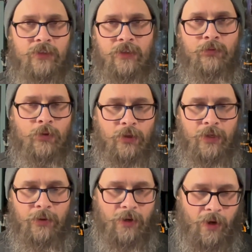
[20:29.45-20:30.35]
to
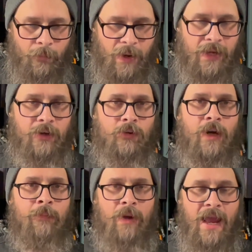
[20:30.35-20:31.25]
really make it a
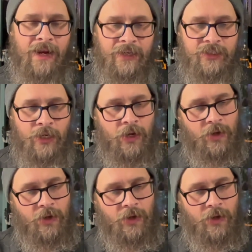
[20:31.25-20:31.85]
great package.